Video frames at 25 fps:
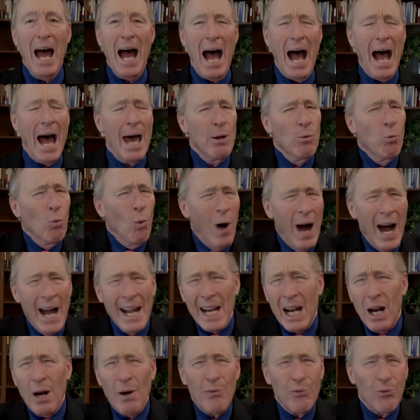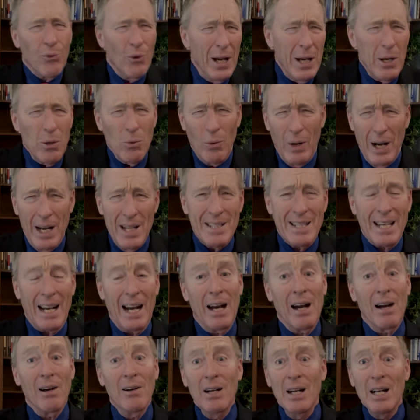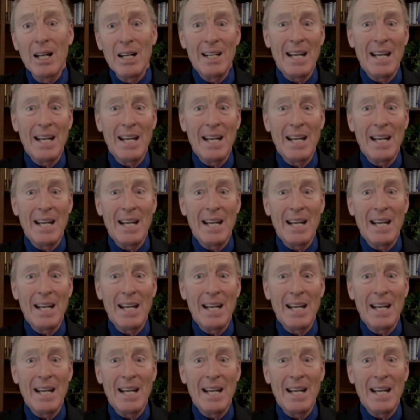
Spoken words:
on why our freight rates are